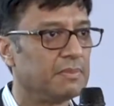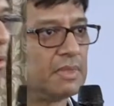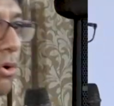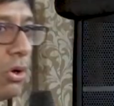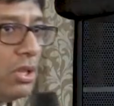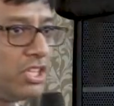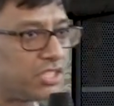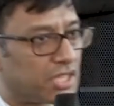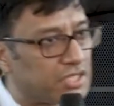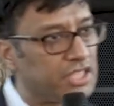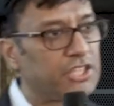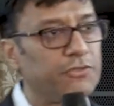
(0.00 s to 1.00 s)
All the
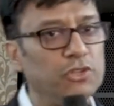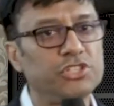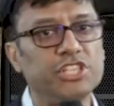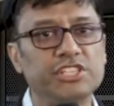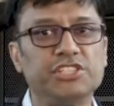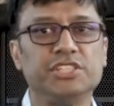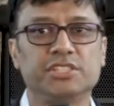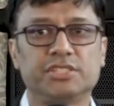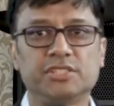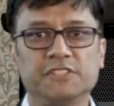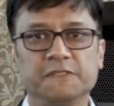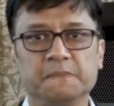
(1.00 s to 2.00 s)
successful
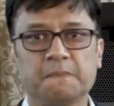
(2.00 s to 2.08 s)
changes